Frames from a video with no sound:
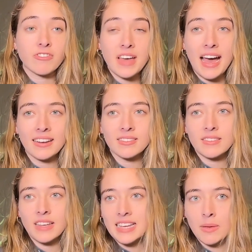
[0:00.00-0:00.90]
that,
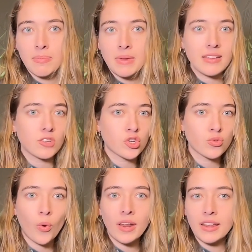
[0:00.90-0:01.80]
it's going to be
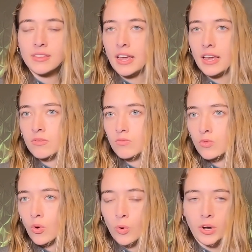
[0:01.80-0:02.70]
Detroit
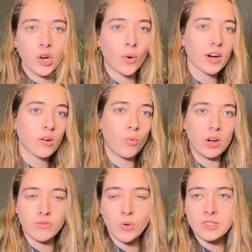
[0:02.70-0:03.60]
or New York, one
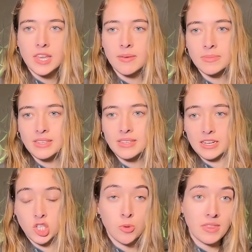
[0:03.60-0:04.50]
of those teams. And
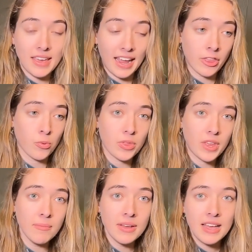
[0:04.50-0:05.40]
assuming they get through
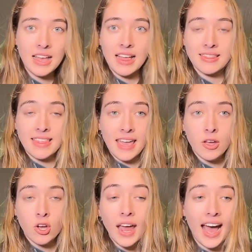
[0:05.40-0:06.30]
them, they
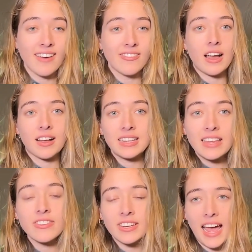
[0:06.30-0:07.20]
could have a
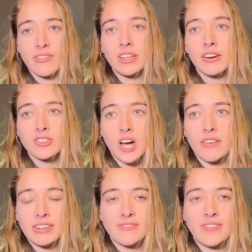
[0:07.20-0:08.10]
Cleveland Cavaliers
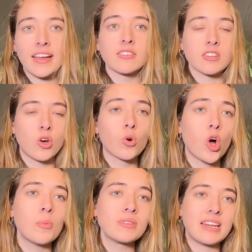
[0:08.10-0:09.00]
conference finals and
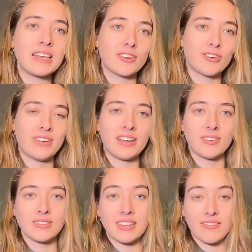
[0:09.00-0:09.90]
Oklahoma City Thunder
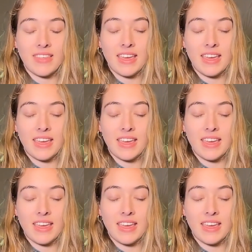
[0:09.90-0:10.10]
finals. And if